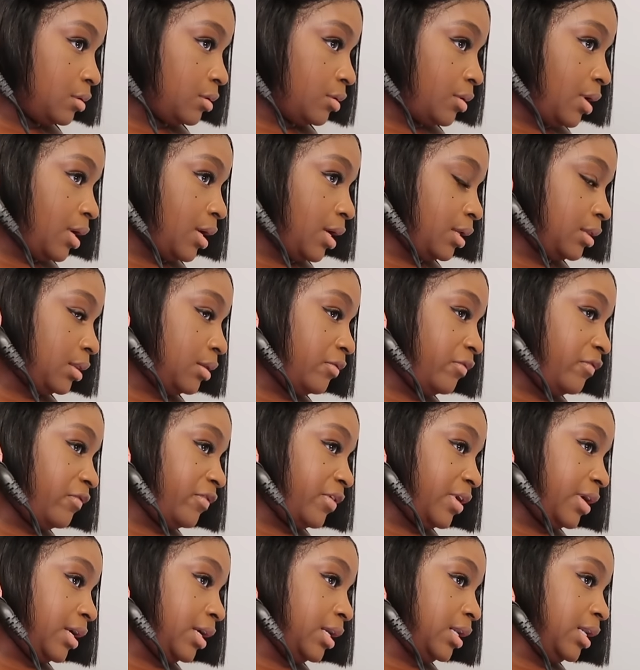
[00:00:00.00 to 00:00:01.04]
So I have to
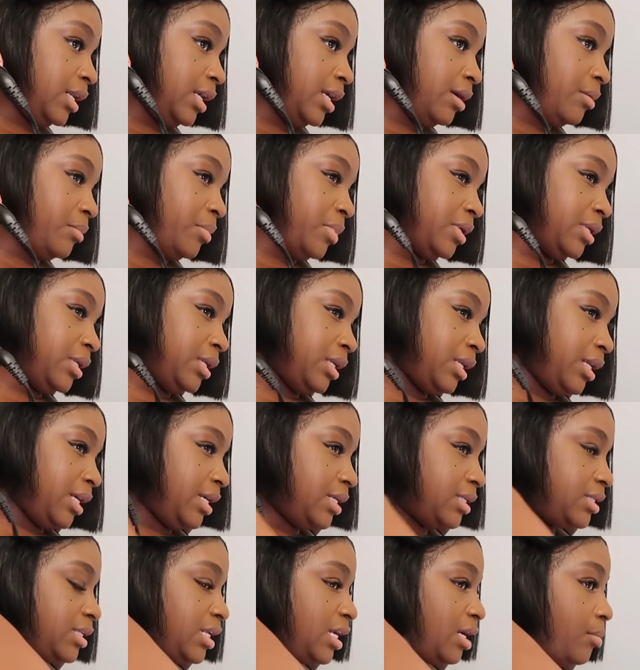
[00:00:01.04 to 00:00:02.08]
find that. But the
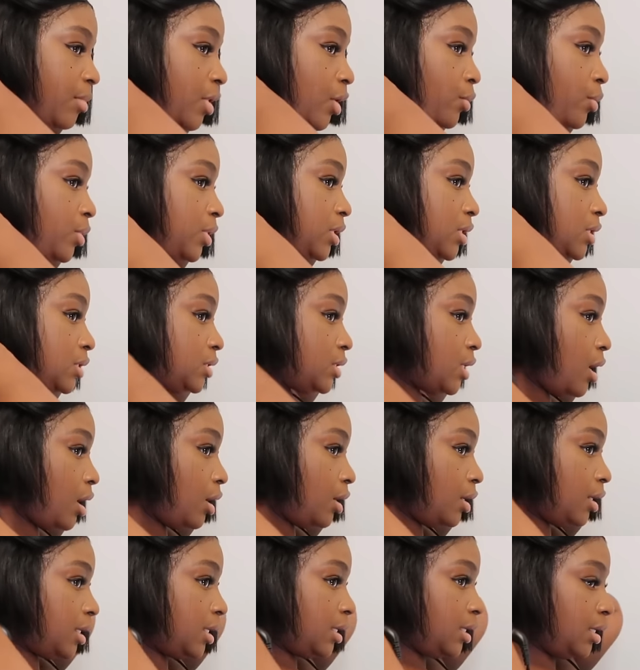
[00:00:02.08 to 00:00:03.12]
last time I went in
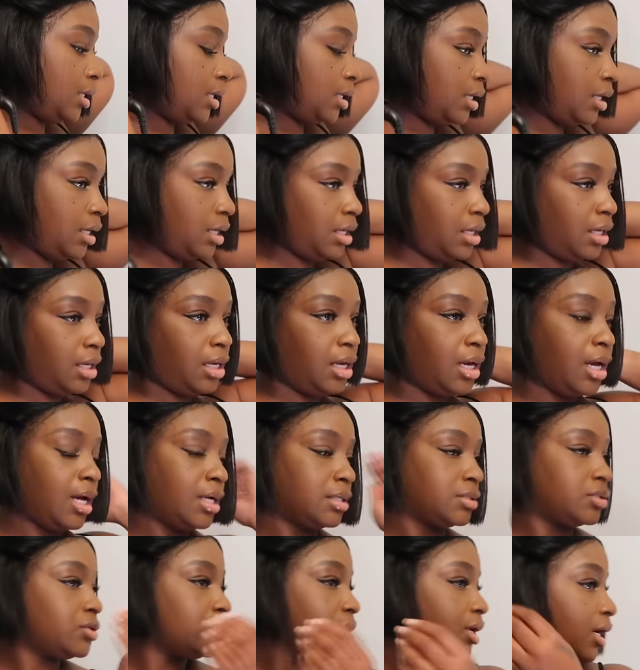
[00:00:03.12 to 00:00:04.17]
Target,
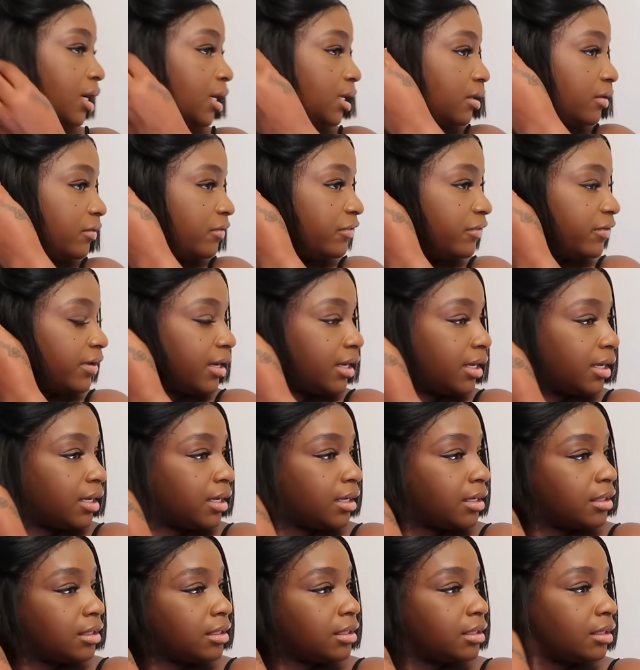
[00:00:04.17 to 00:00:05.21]
I tried to
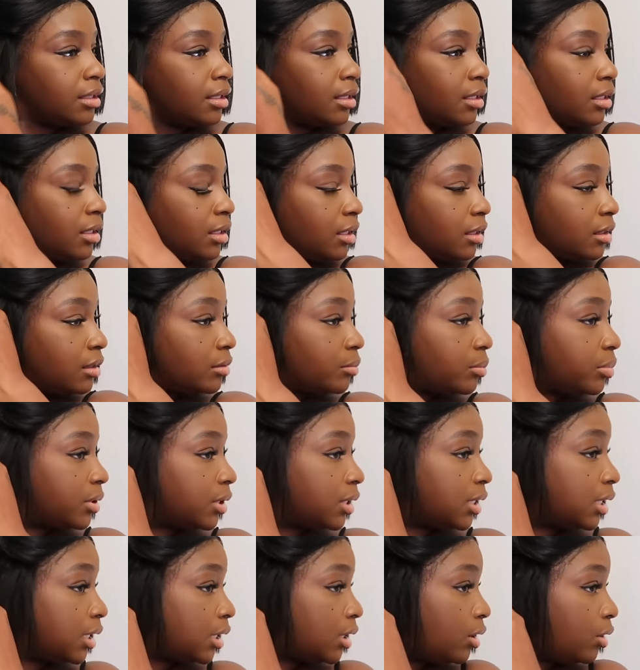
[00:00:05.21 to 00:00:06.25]
find another
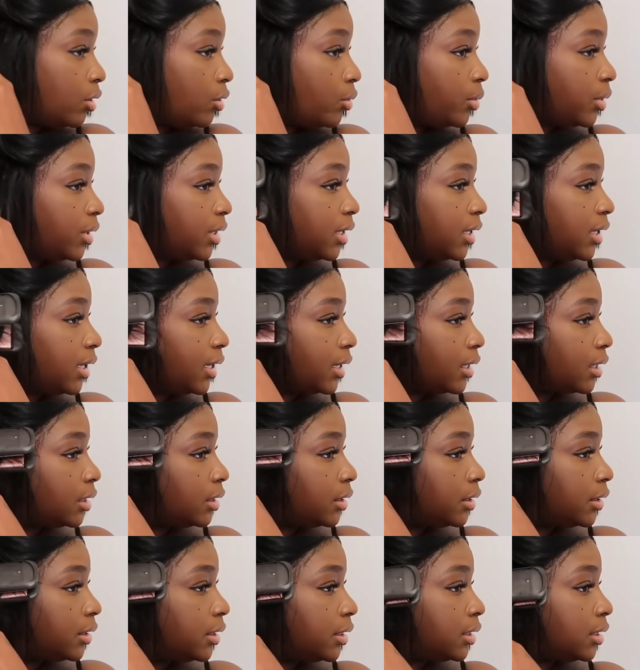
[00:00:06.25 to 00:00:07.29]
plain gold one and I
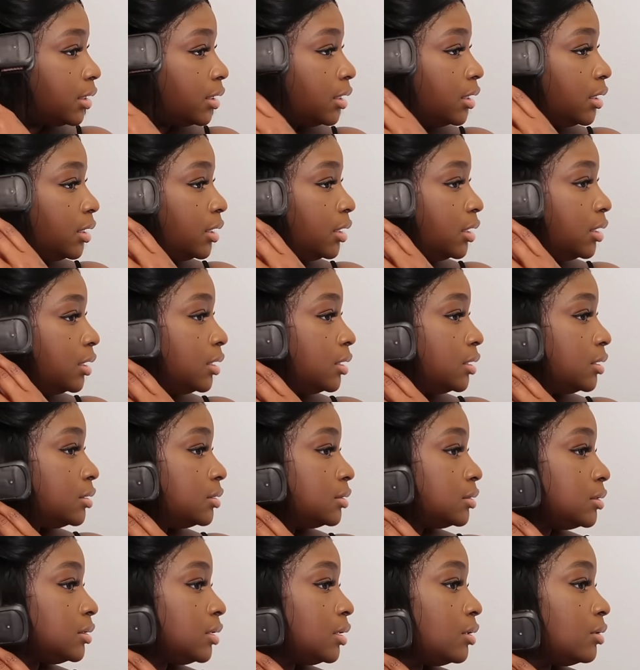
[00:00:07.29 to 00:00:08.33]
couldn't.
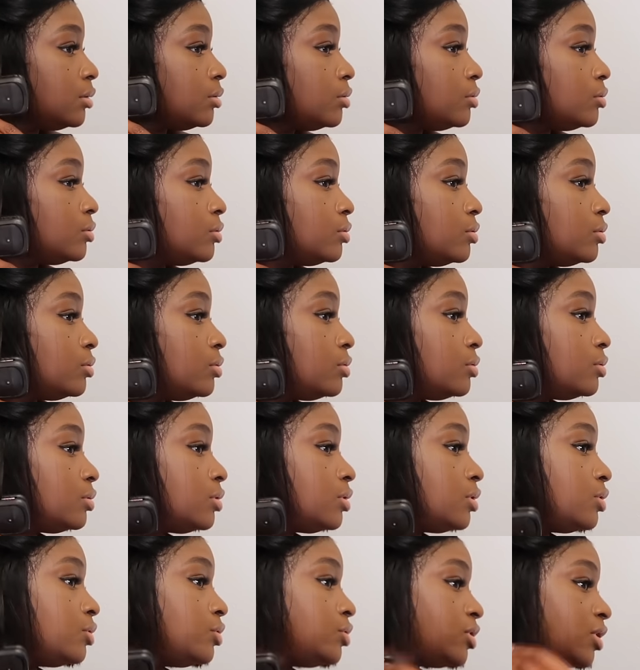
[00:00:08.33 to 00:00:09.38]
So
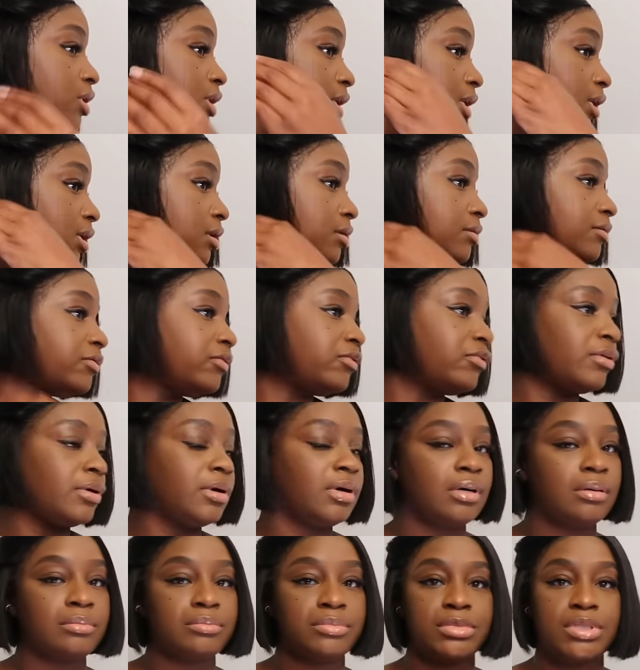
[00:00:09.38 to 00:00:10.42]
you can get them
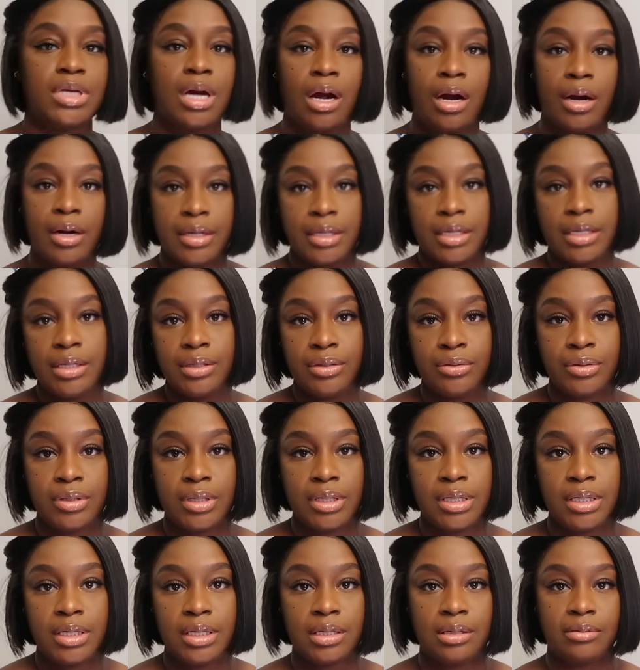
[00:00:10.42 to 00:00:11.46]
from Target, you
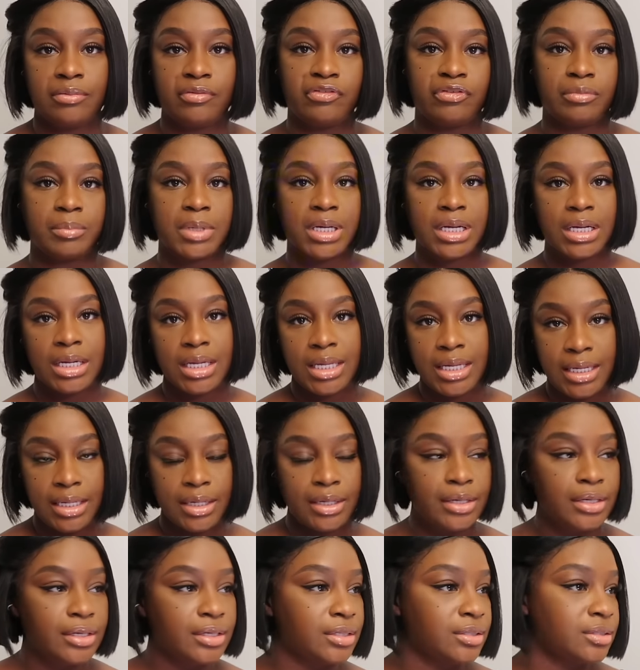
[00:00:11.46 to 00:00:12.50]
can get them from
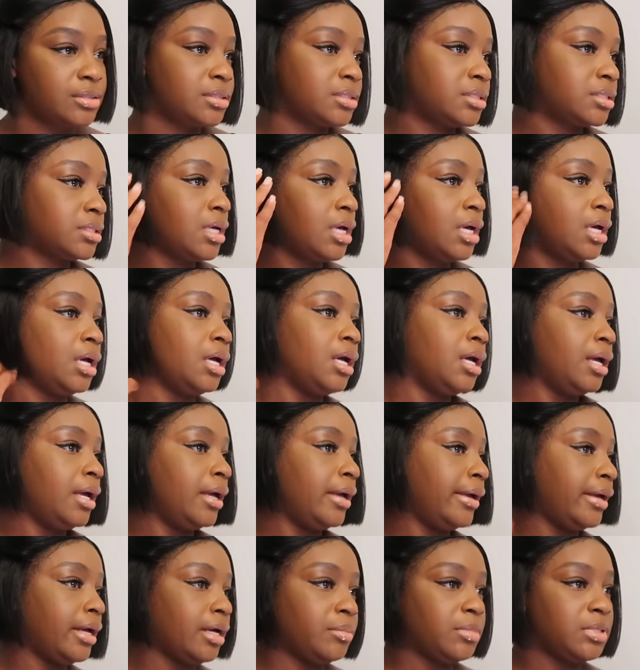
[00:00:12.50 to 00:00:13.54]
Claire's,
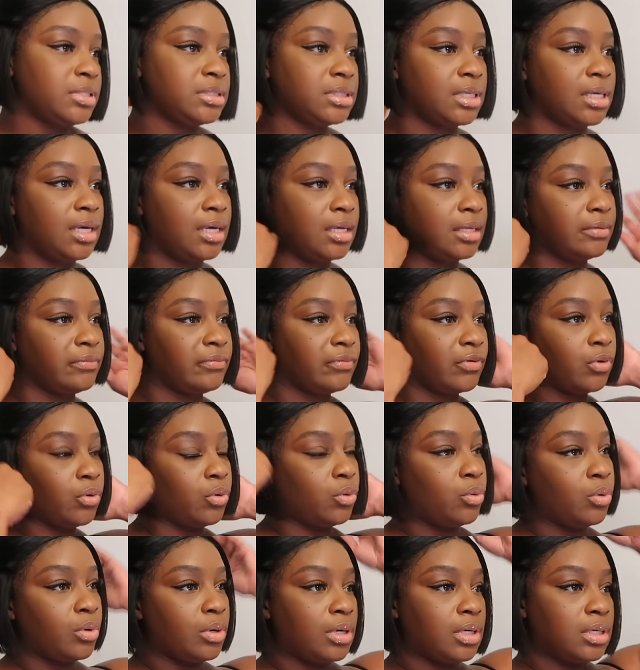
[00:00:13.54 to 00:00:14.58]
Amazon, of
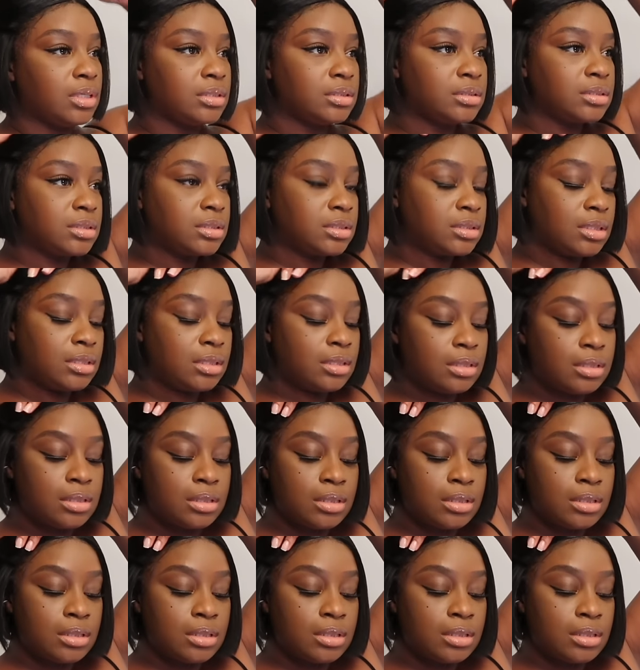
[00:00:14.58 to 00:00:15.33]
course.